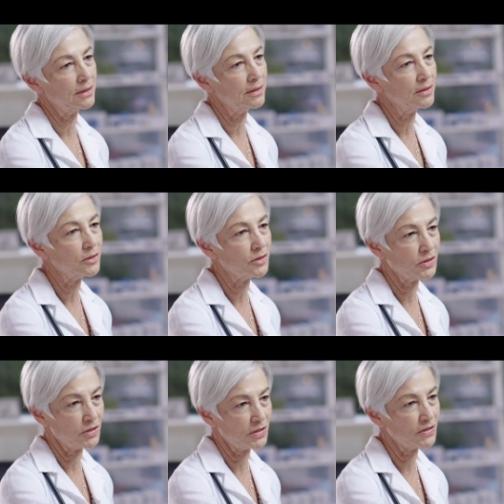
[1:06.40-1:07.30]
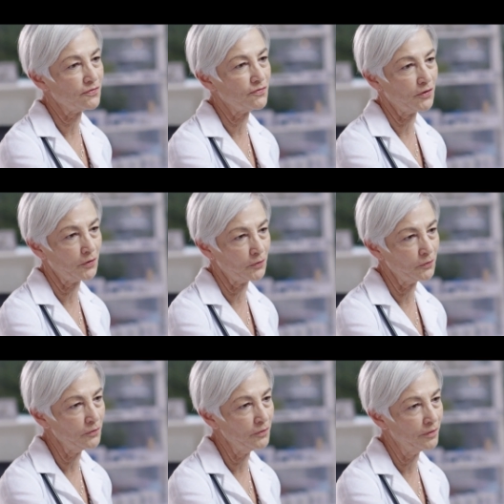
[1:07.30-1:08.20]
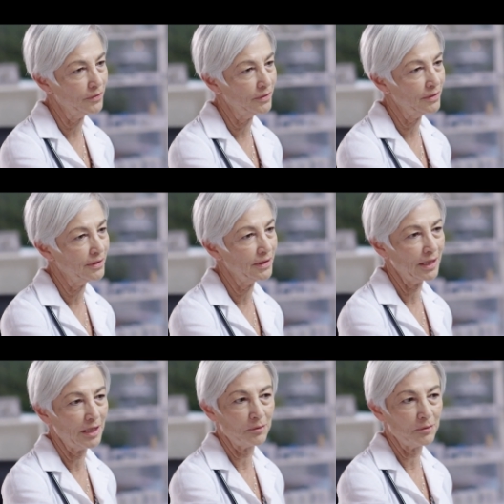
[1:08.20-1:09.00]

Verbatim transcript: been diagnosed with breast cancer, then